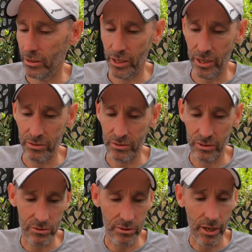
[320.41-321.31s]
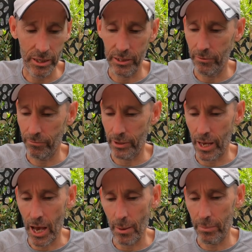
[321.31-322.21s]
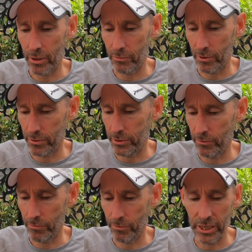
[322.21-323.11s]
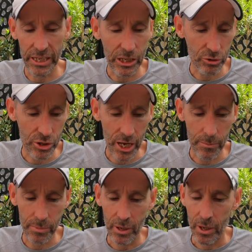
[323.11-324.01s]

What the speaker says: It has a slightly different upper with a different heel shape,